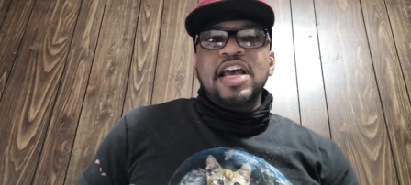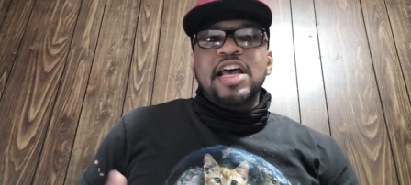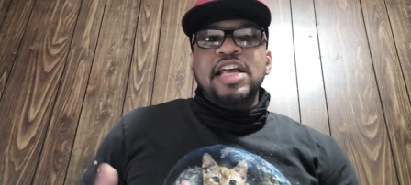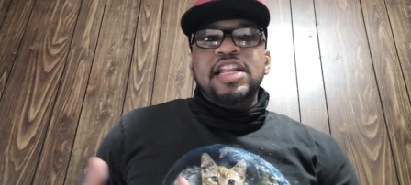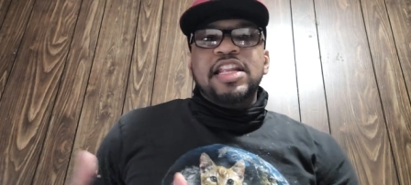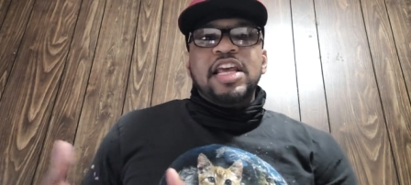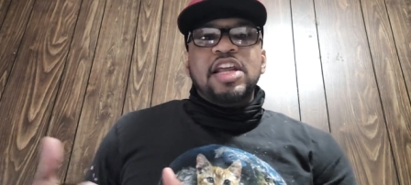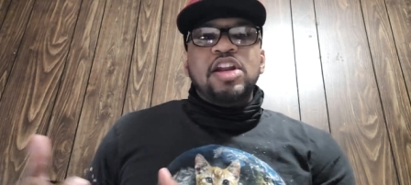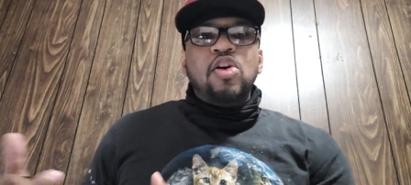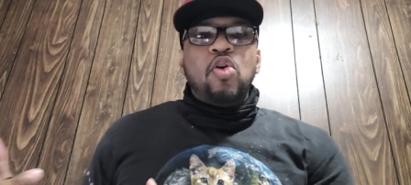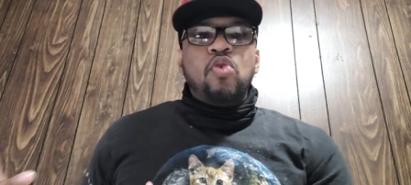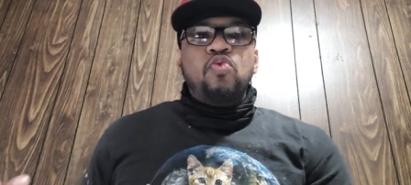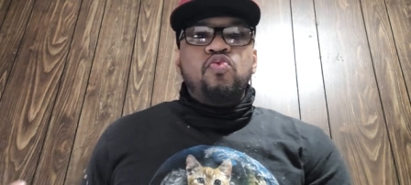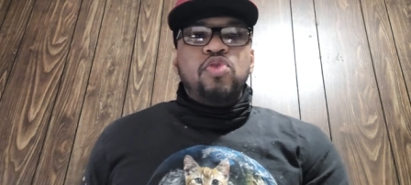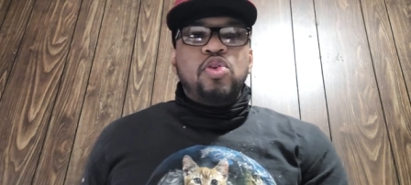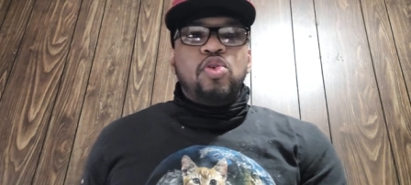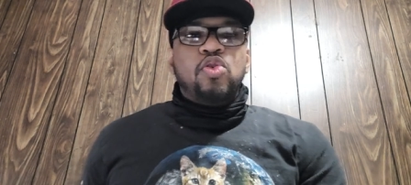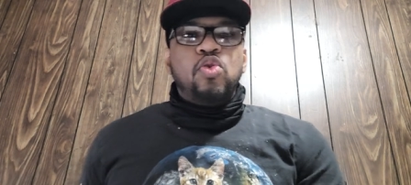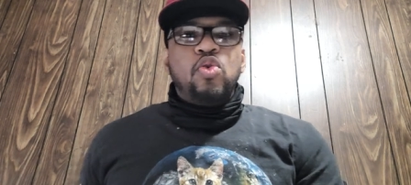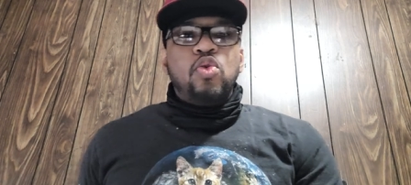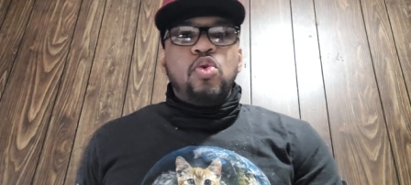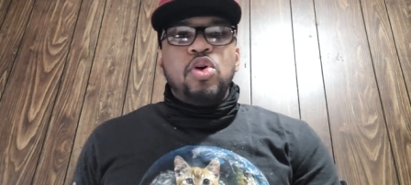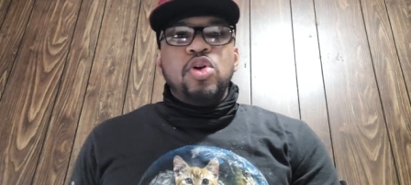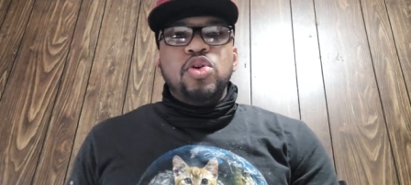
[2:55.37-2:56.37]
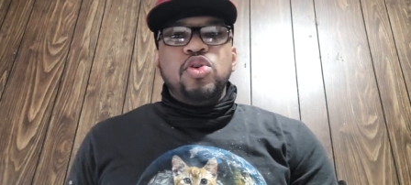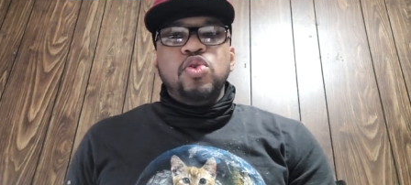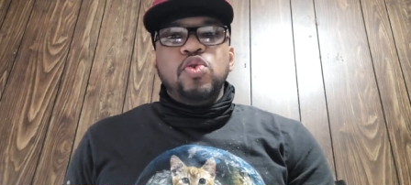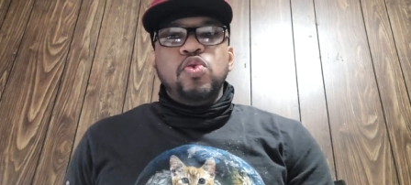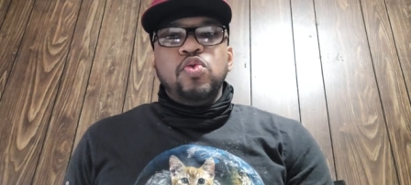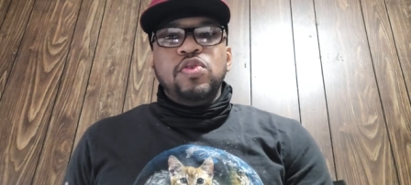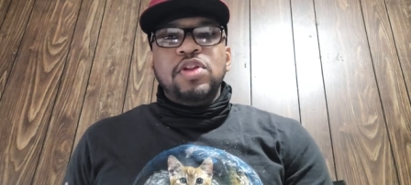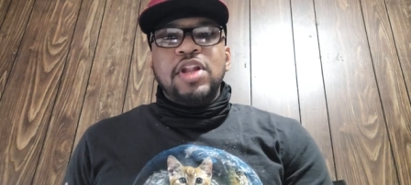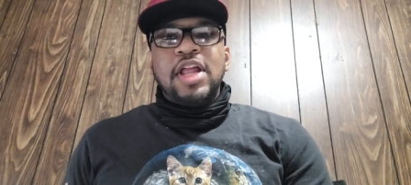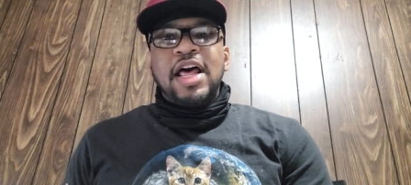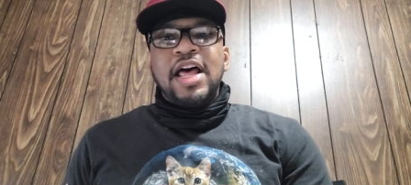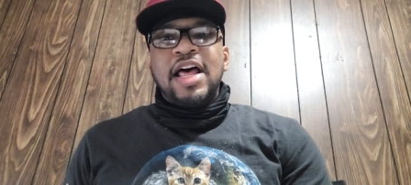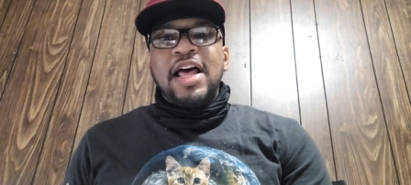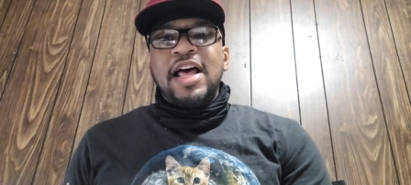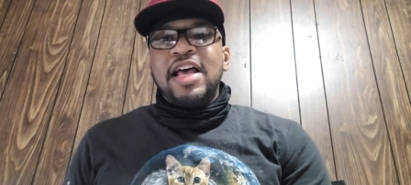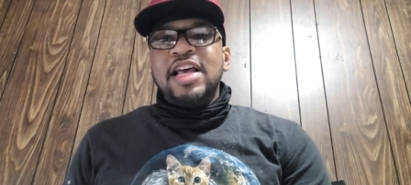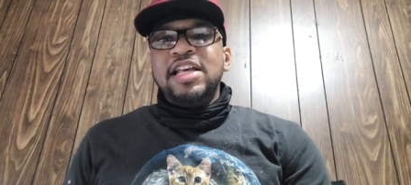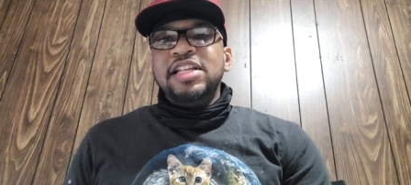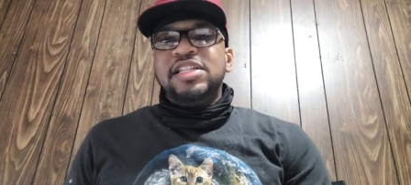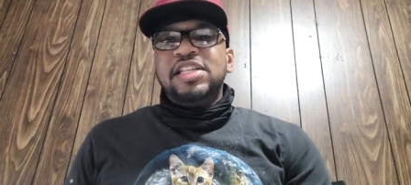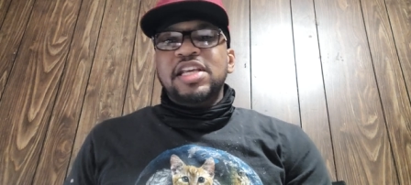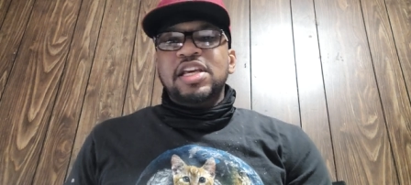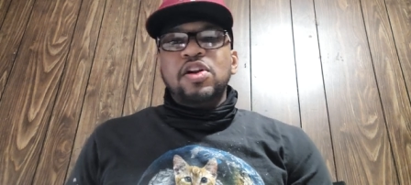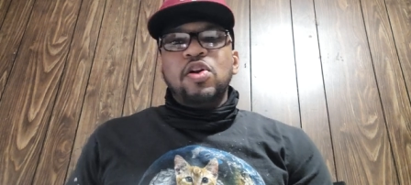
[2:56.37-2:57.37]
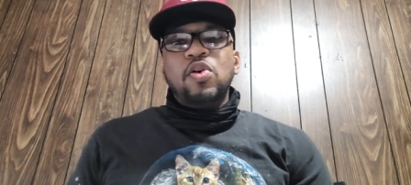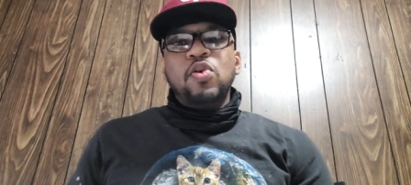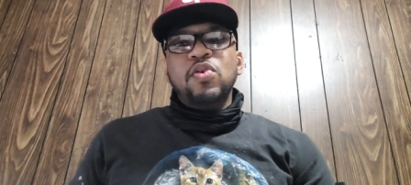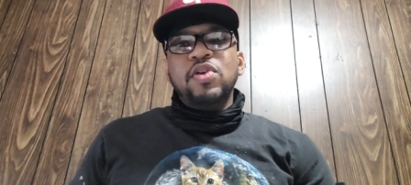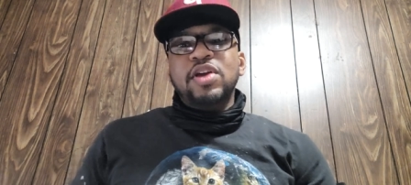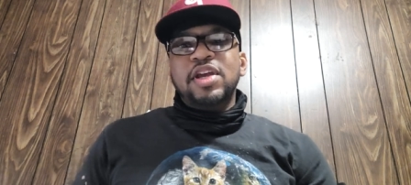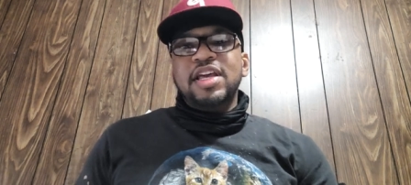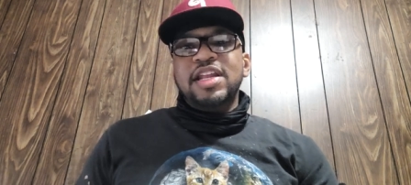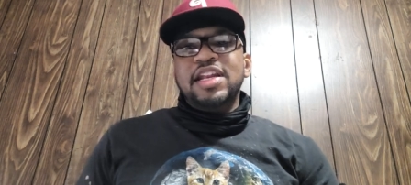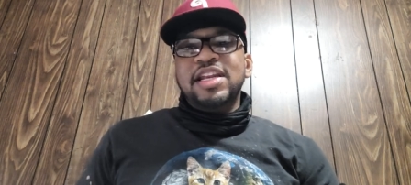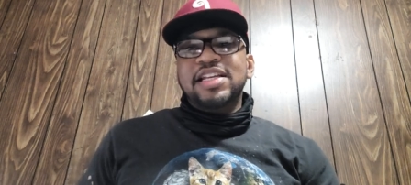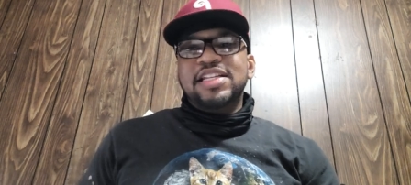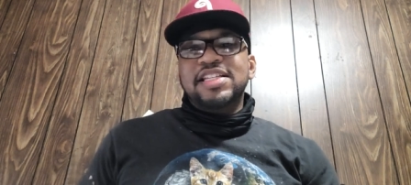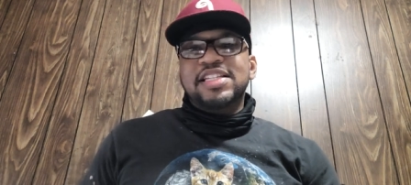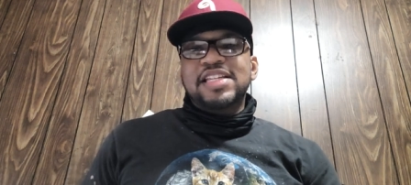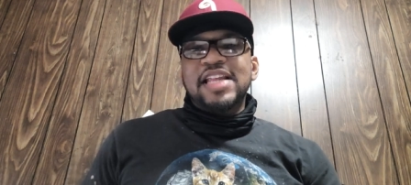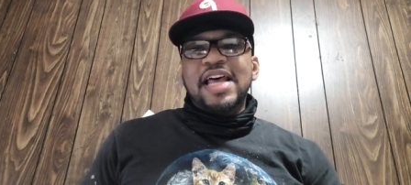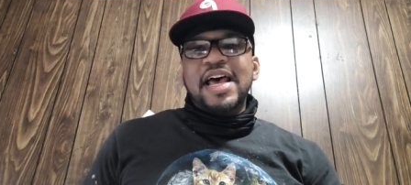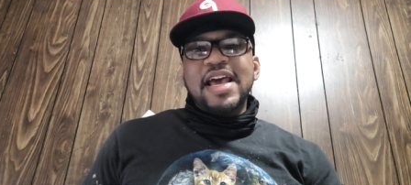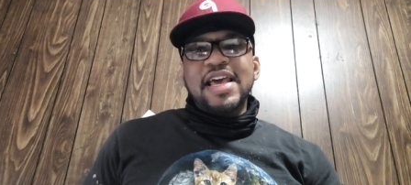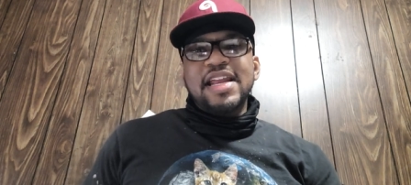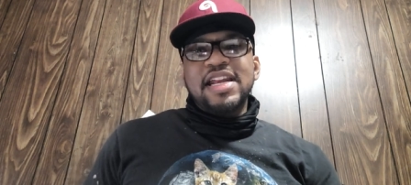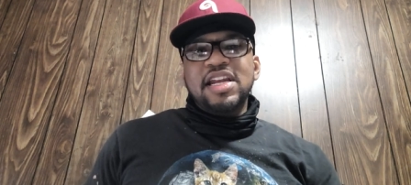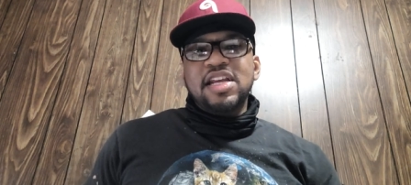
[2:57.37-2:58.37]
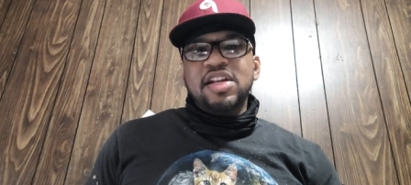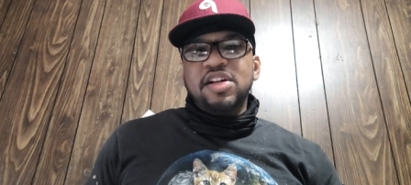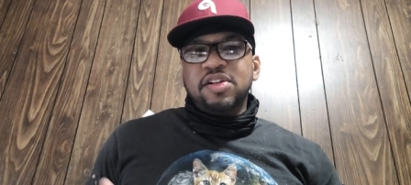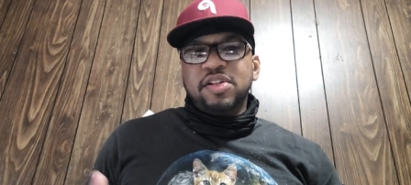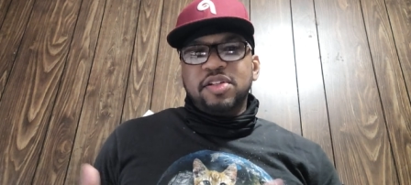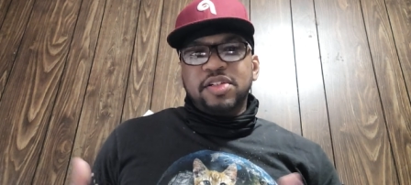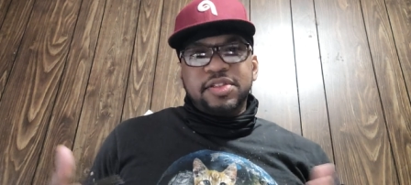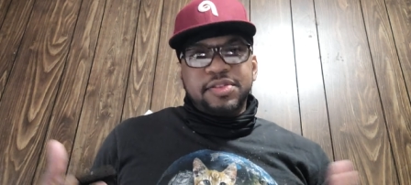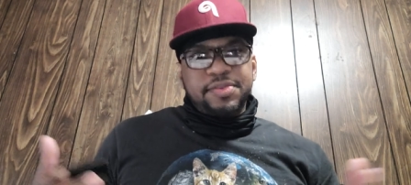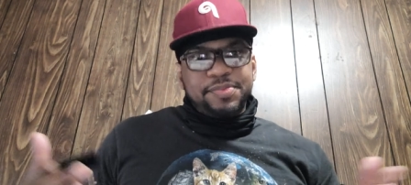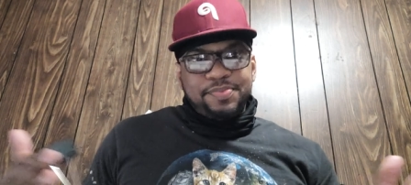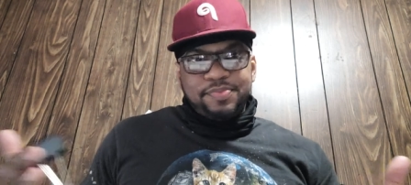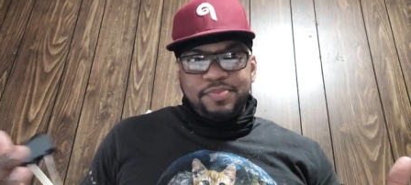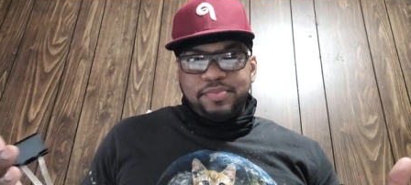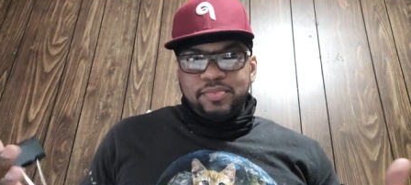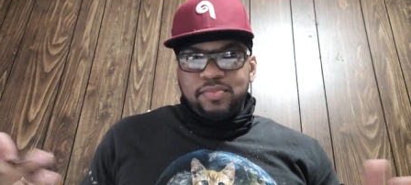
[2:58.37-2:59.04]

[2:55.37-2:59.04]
they don't record new lines, they don't get excited or